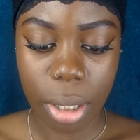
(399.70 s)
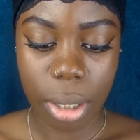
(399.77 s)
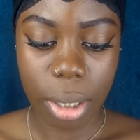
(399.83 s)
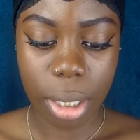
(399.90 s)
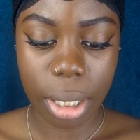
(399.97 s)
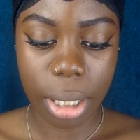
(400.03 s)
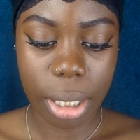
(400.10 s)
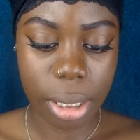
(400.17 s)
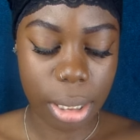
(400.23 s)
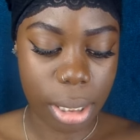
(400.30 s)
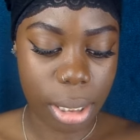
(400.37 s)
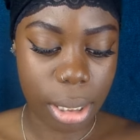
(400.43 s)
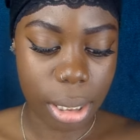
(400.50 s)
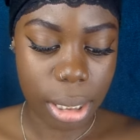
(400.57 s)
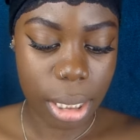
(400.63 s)
the
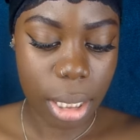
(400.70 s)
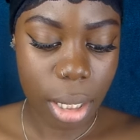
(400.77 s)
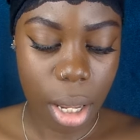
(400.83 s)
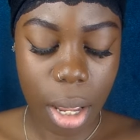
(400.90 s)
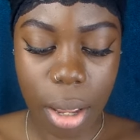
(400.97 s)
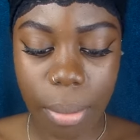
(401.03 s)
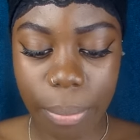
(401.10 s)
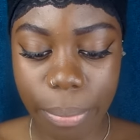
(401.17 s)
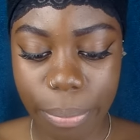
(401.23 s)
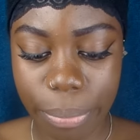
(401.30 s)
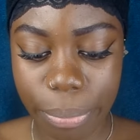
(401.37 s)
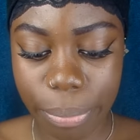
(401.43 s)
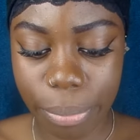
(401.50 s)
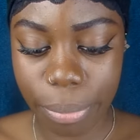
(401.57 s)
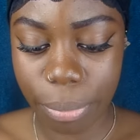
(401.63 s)
concealer
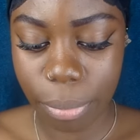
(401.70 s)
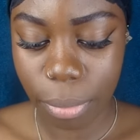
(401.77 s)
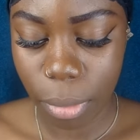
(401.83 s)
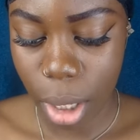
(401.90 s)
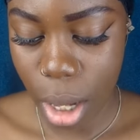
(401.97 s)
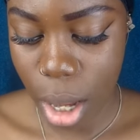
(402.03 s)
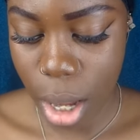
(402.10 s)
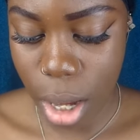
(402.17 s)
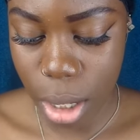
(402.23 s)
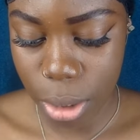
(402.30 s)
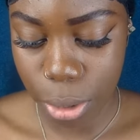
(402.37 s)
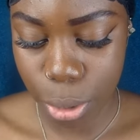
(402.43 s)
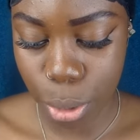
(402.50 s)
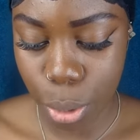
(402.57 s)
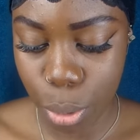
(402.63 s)

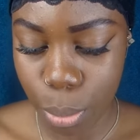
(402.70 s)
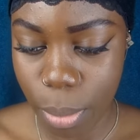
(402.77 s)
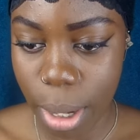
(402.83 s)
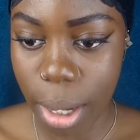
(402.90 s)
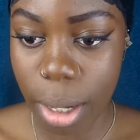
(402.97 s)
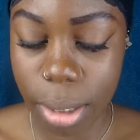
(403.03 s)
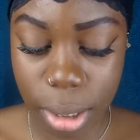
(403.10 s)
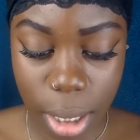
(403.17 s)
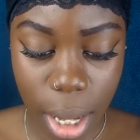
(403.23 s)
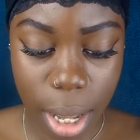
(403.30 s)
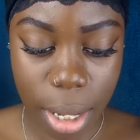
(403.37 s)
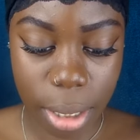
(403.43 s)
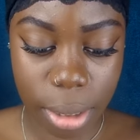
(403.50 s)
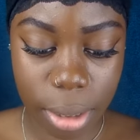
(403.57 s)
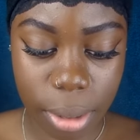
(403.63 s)
to my under
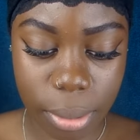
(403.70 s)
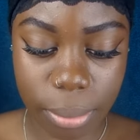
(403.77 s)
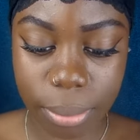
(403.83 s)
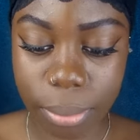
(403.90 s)
eyes.